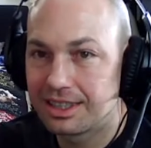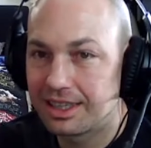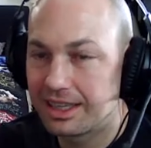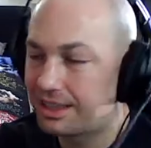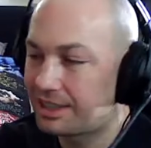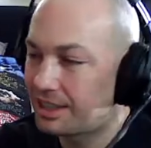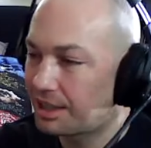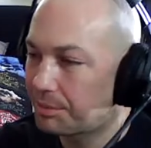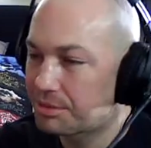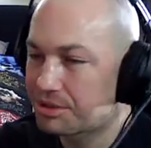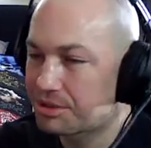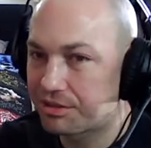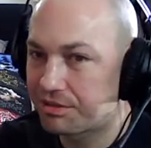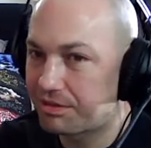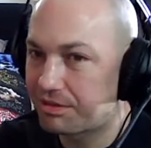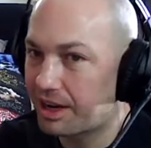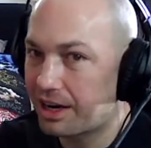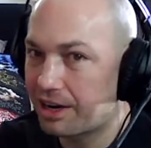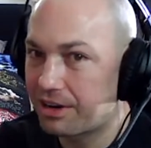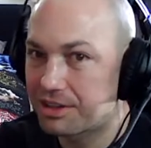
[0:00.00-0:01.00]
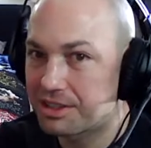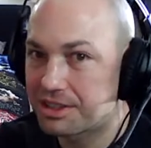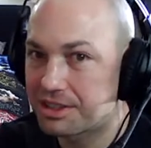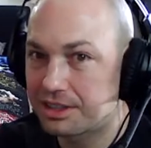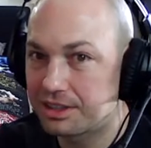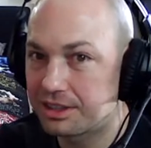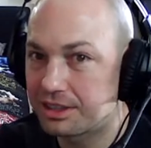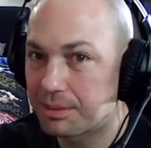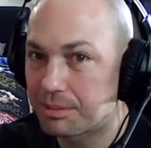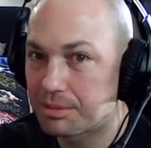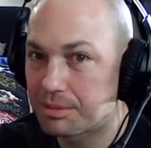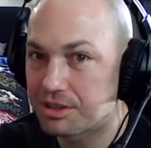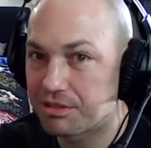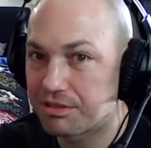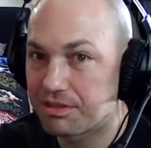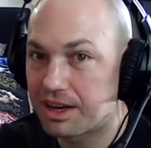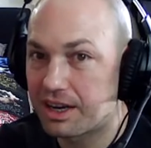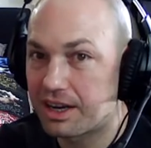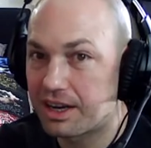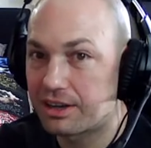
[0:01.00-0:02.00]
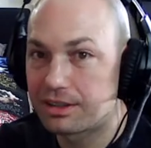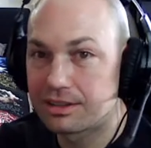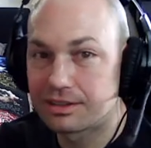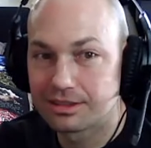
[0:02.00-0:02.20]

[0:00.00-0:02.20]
A dumpster fire is still a dumpster fire.